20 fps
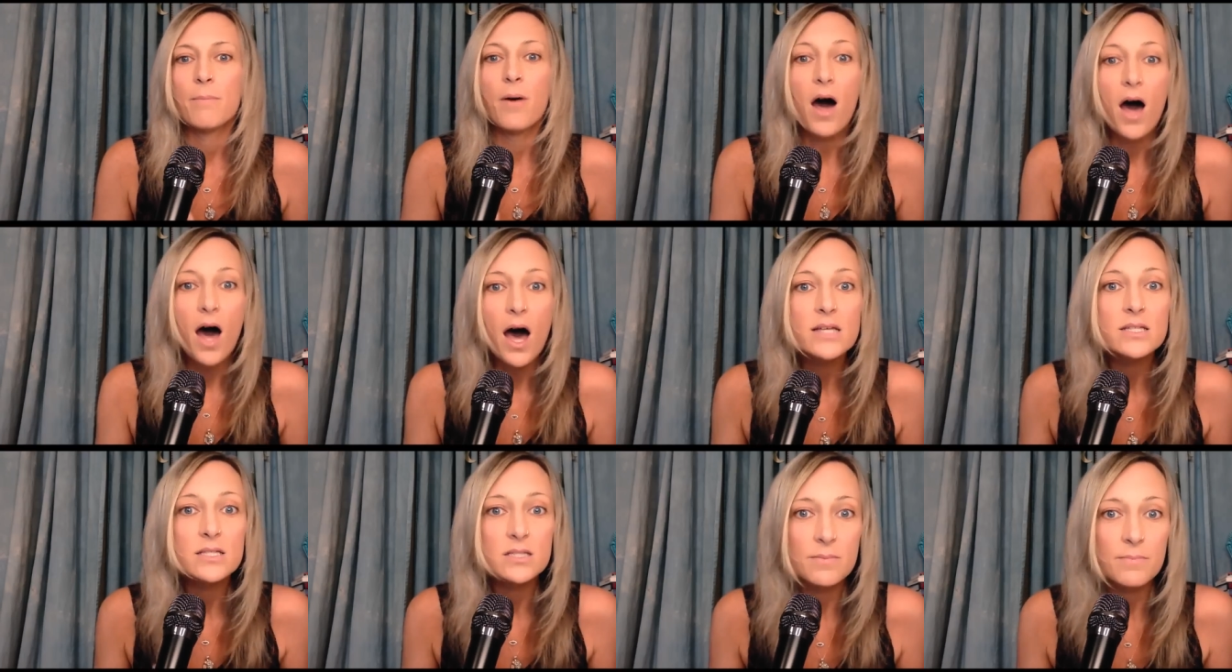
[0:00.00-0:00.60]

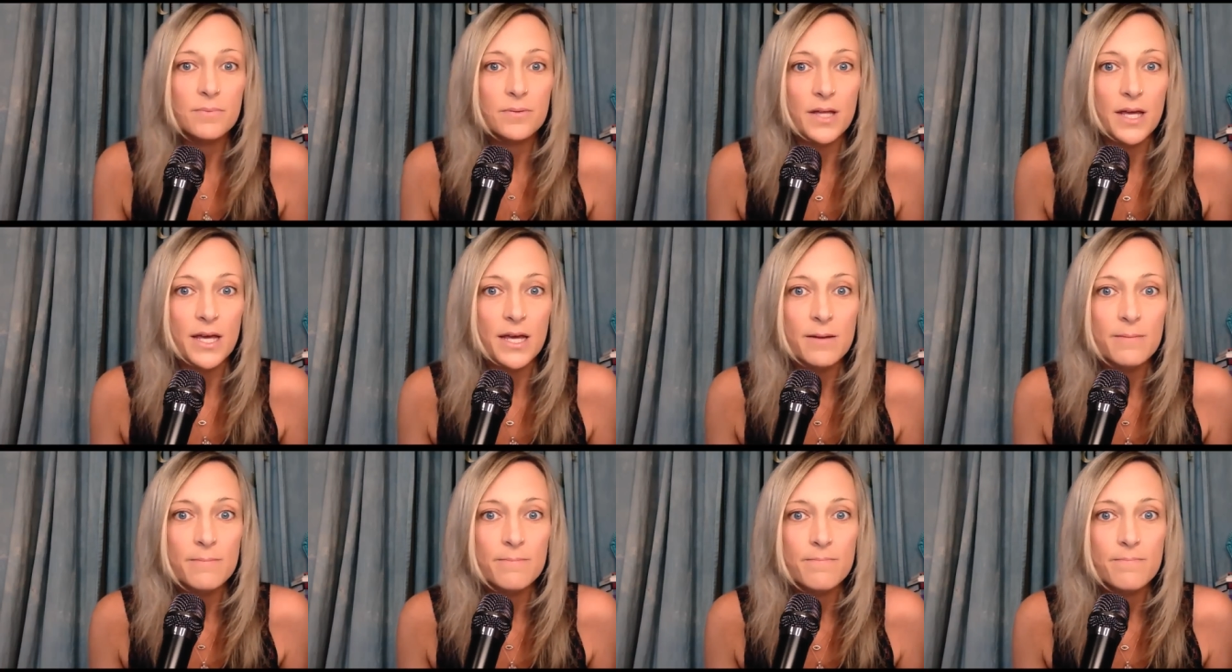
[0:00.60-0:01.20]

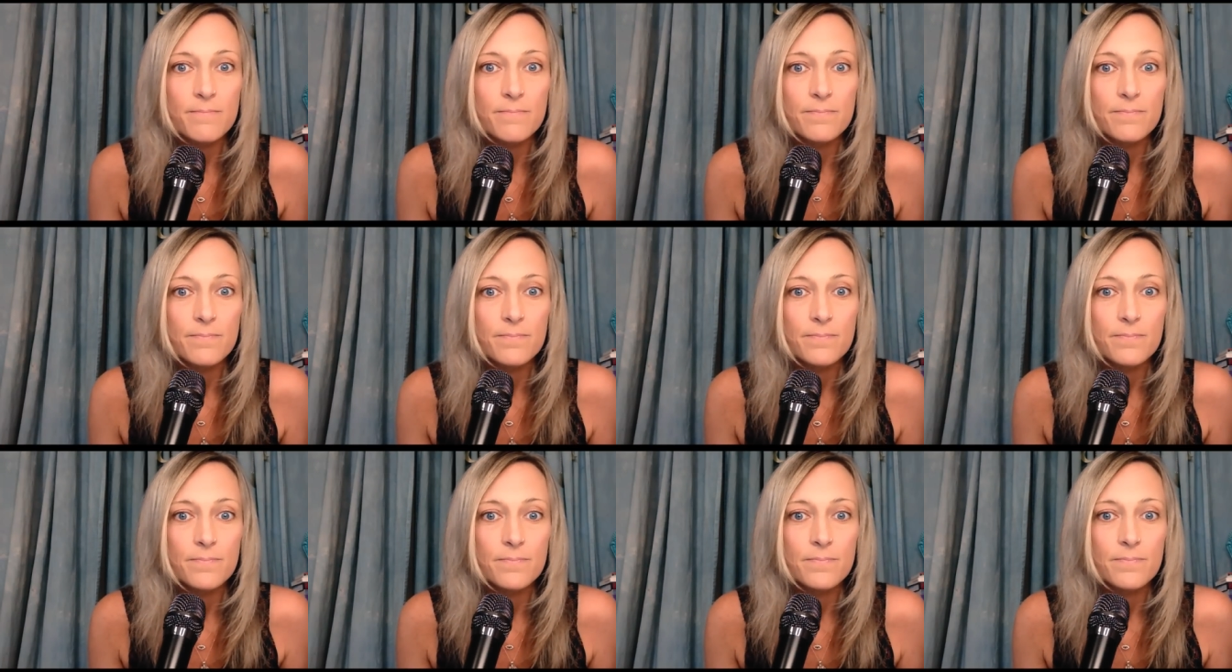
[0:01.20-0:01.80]
possibly
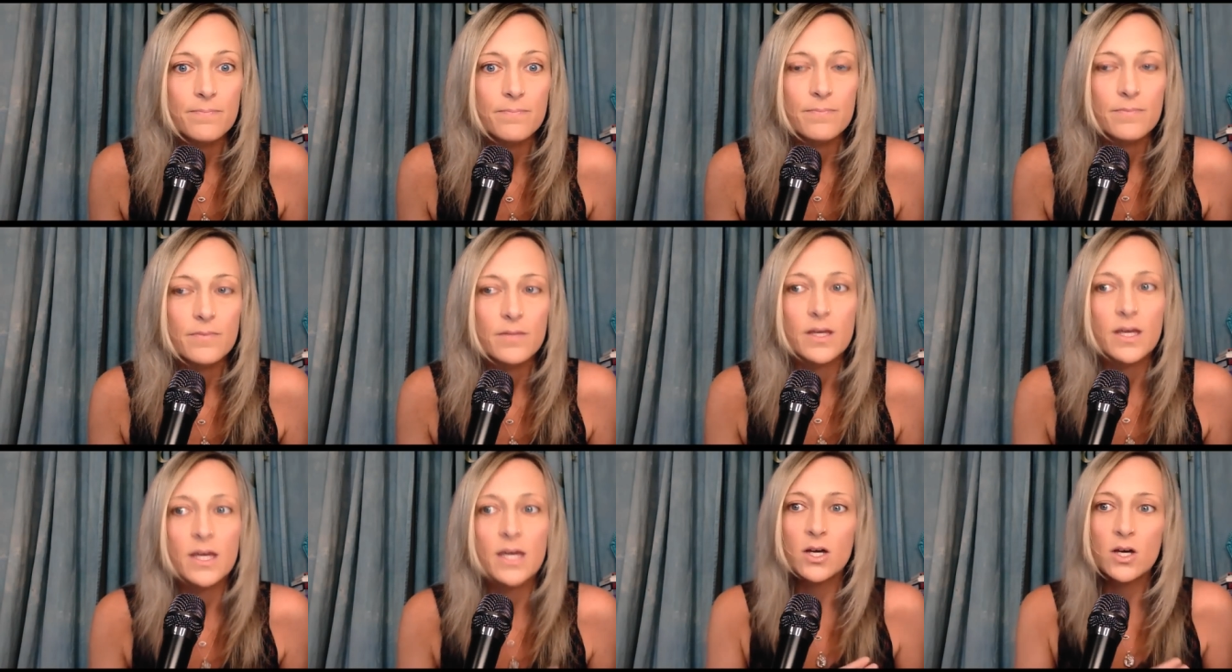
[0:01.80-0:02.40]

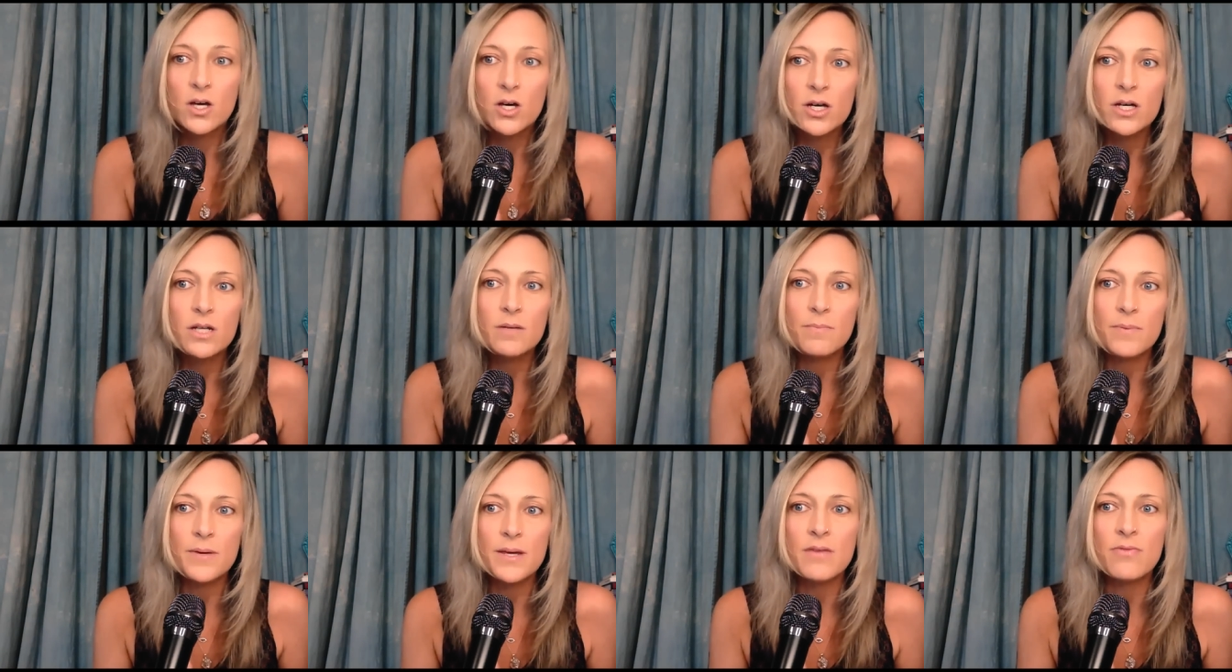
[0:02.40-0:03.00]
it
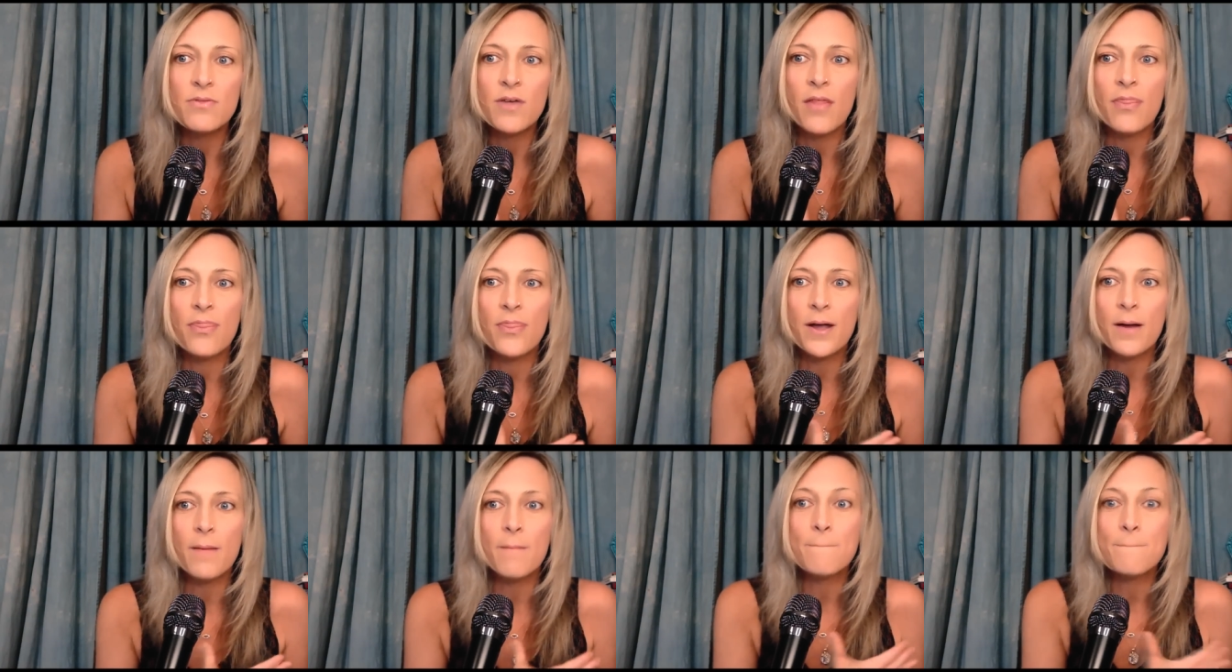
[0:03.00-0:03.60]
could be that
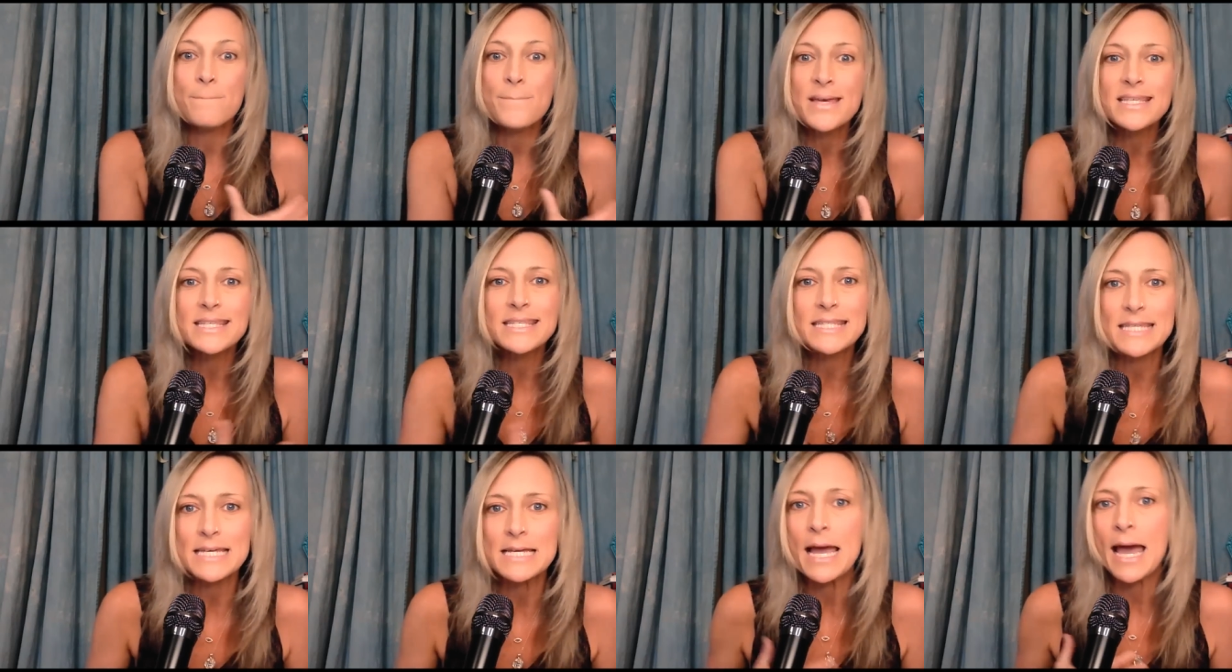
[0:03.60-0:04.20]
they're
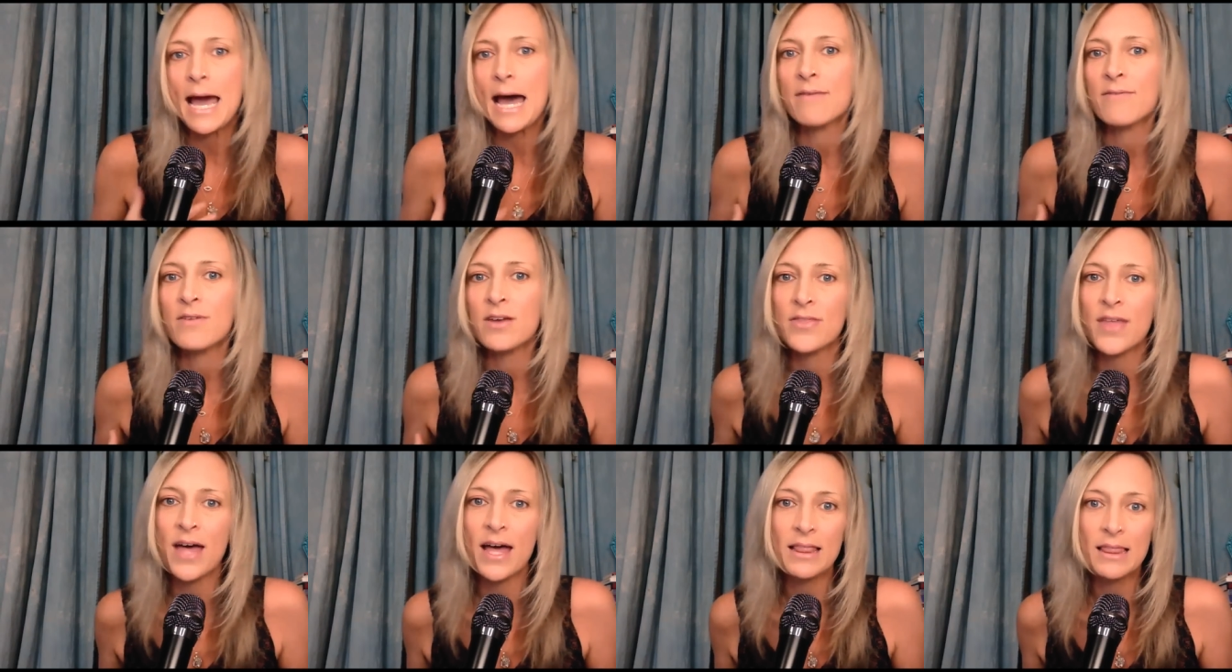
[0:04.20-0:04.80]
missing
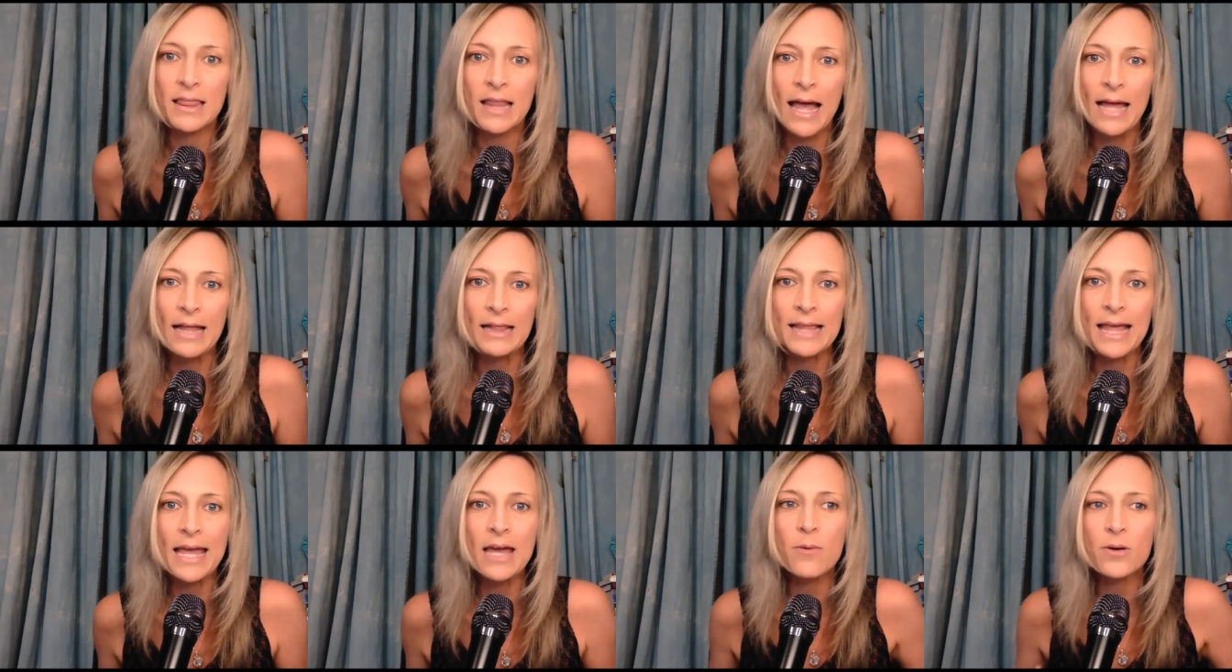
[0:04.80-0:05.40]
having that light
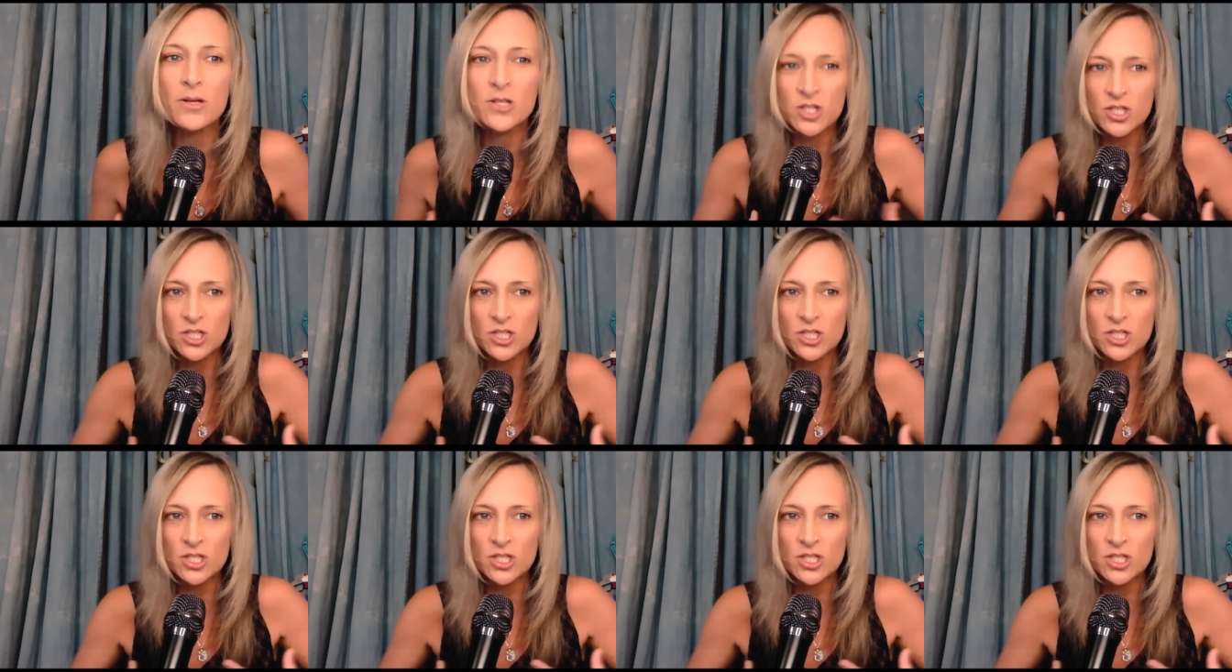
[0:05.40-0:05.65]
language.